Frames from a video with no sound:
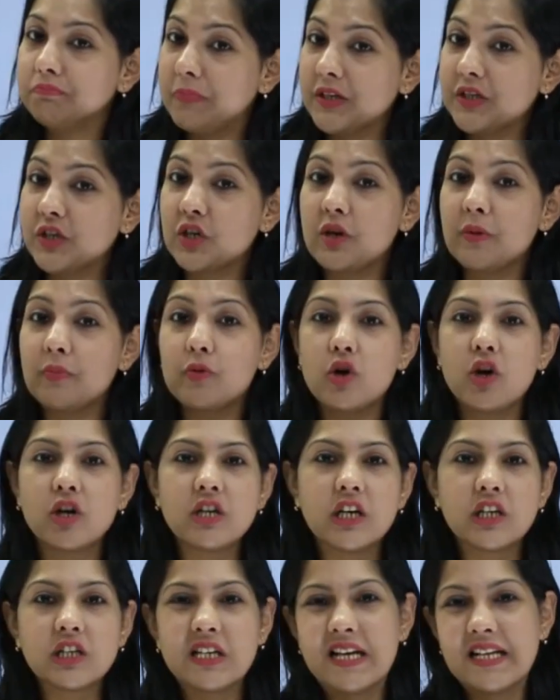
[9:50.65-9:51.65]
particular
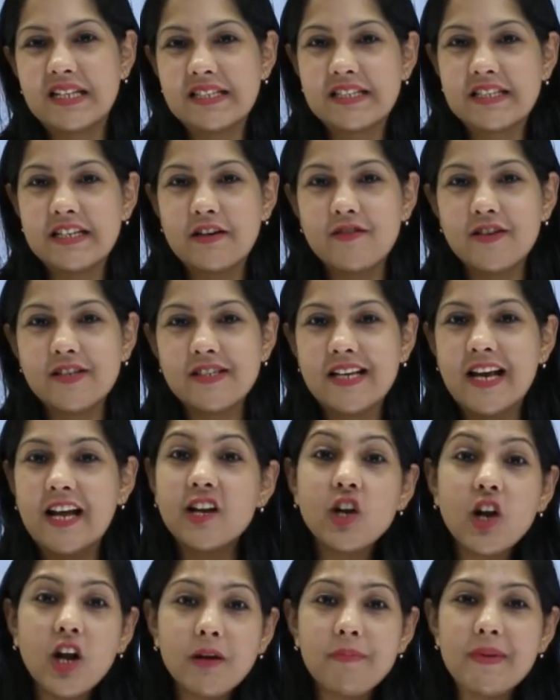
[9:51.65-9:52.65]
product and service
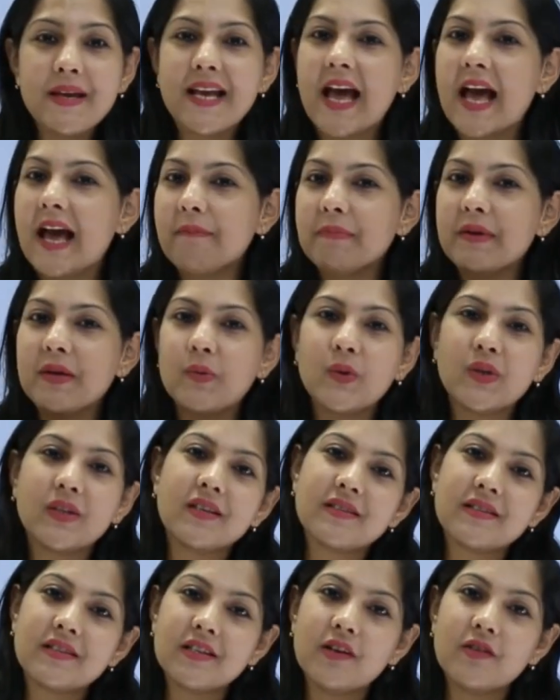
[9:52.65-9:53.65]
and not being happy with
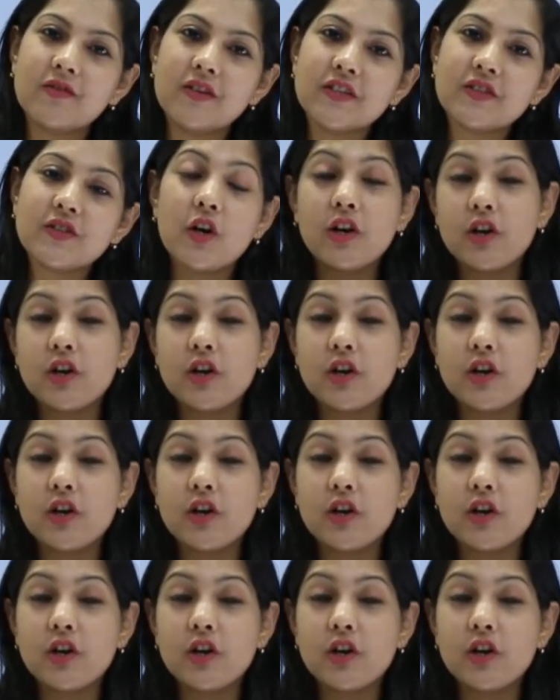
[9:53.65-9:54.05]
the service